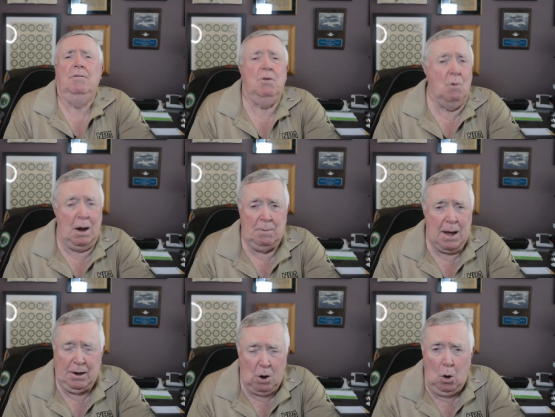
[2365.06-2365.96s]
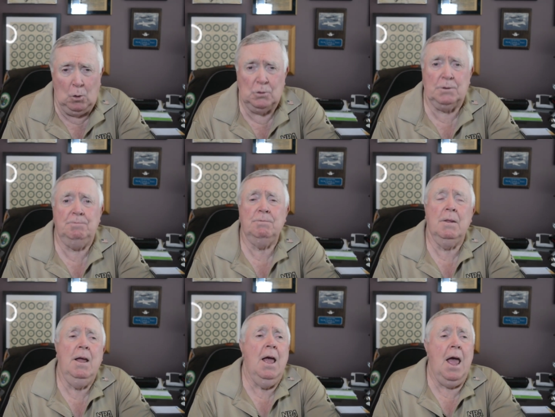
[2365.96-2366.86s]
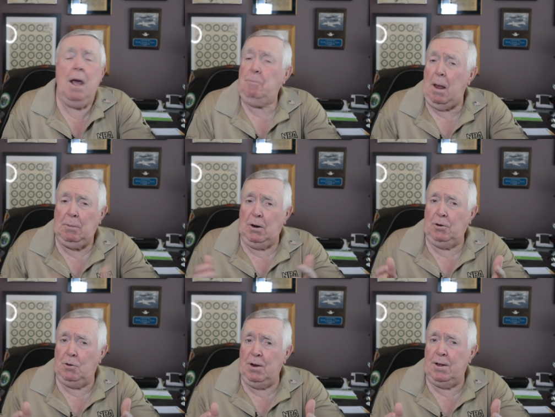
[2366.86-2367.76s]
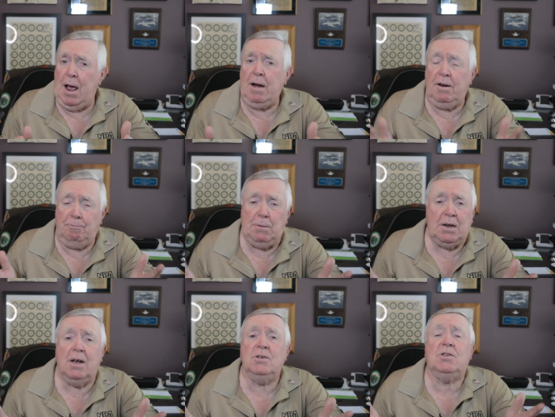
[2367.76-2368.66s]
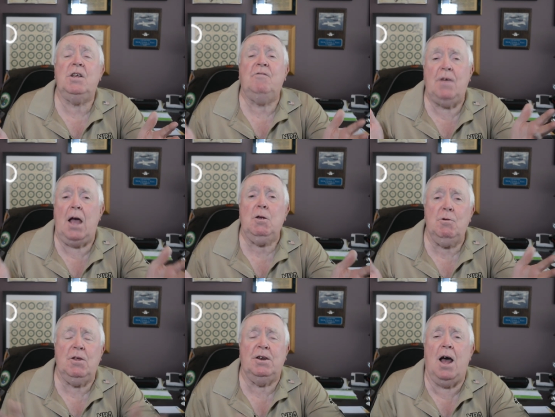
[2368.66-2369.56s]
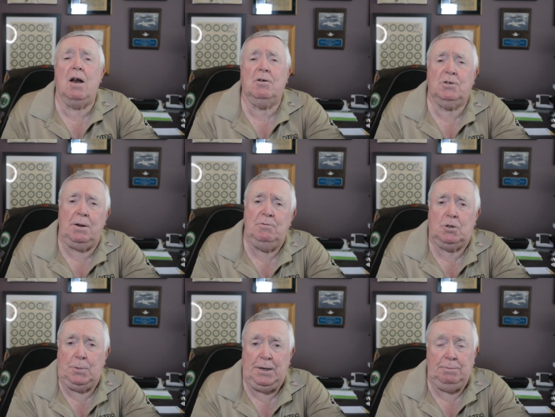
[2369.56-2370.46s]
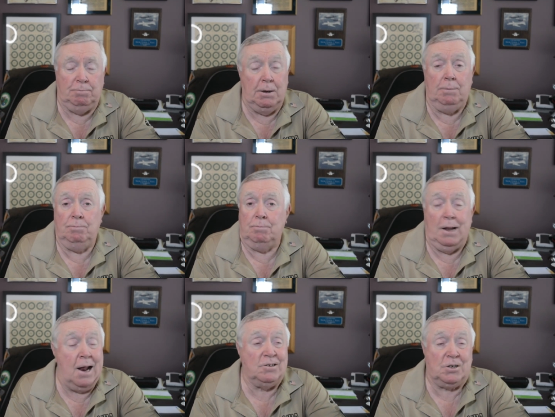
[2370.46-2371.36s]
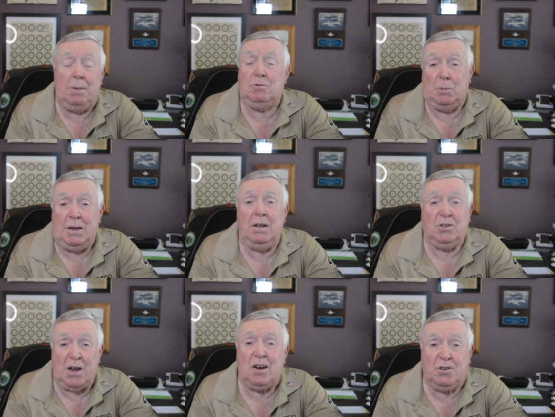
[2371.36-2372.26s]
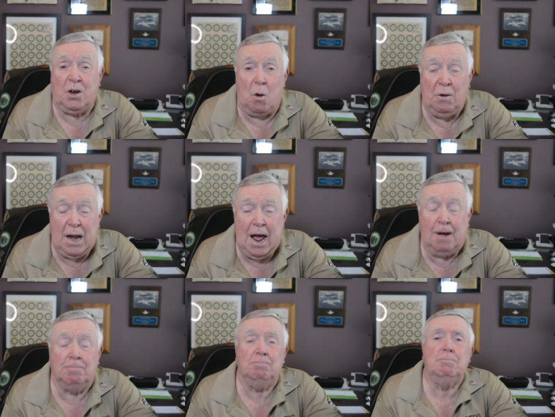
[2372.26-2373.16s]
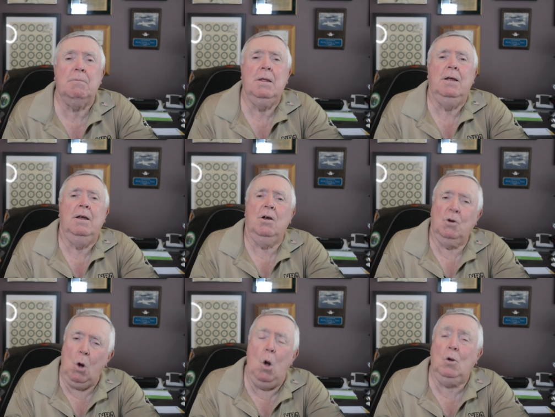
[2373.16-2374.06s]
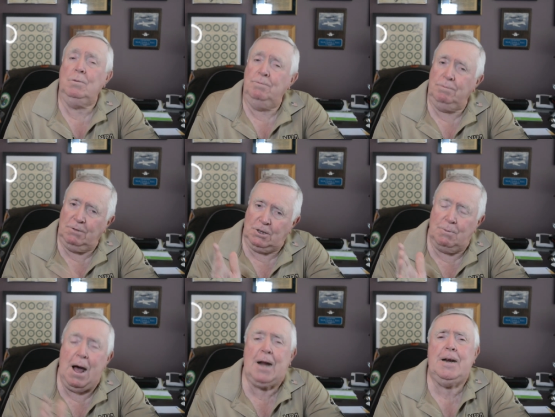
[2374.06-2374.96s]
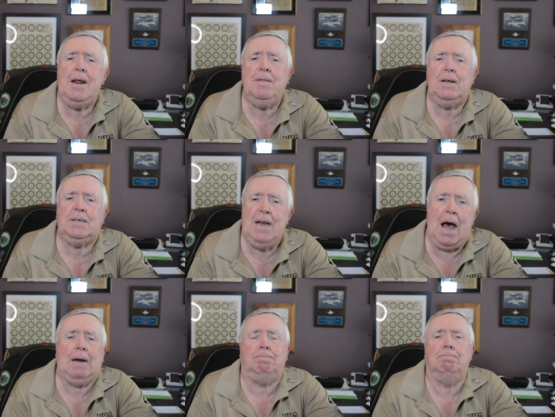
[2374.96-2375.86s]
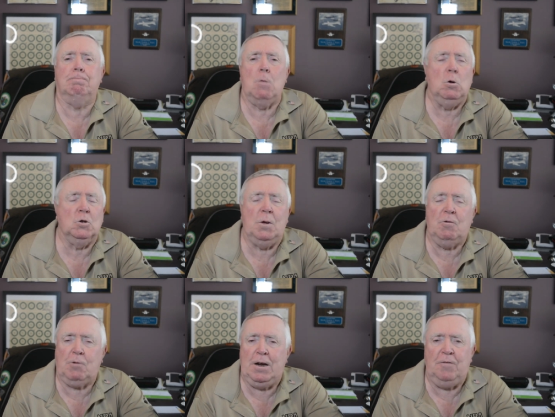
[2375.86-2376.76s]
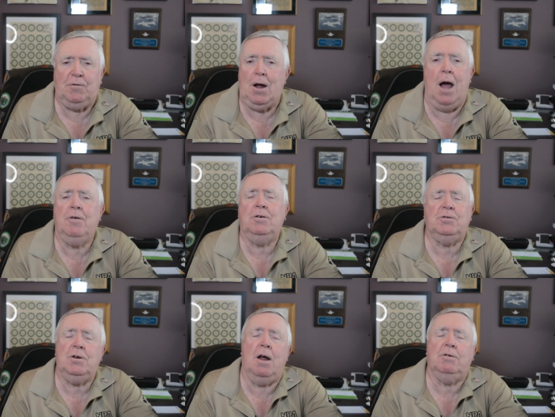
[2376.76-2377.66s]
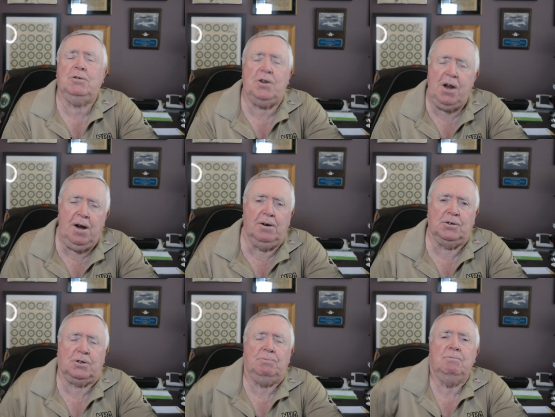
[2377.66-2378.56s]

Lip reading: You want to buy gold. And people are doing that because the value of the dollar seems to be, well, not seems to be, it's actually going down. Gold, it's a commodity that's not. Gold's been traded for hundreds and hundreds of years.